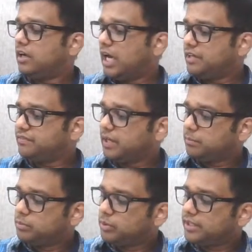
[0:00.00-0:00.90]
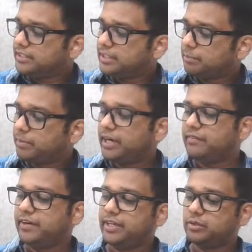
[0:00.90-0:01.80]
I have uploaded separate
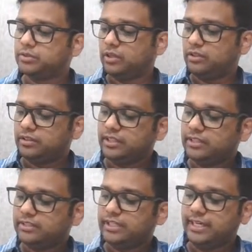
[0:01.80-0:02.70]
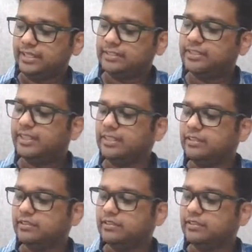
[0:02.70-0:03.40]
videos on this set C.